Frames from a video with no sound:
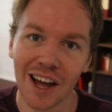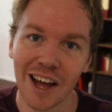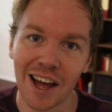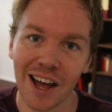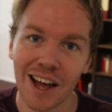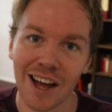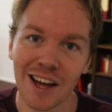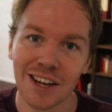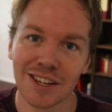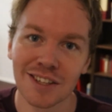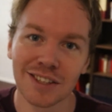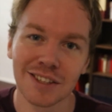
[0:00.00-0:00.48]

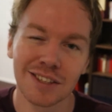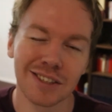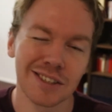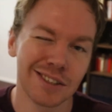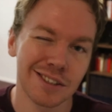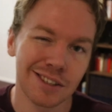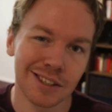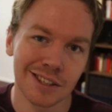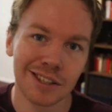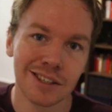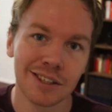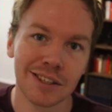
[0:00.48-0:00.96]
and
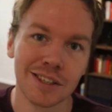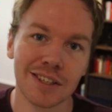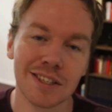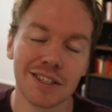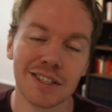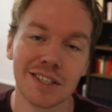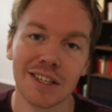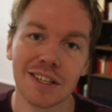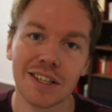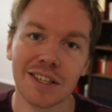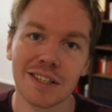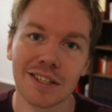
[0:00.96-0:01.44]

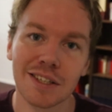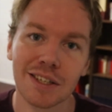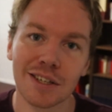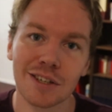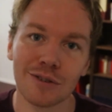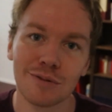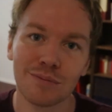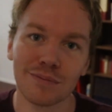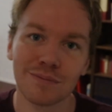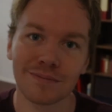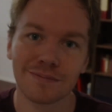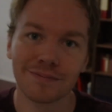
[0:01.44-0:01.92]
see you
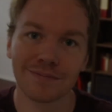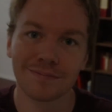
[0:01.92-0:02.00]
soon.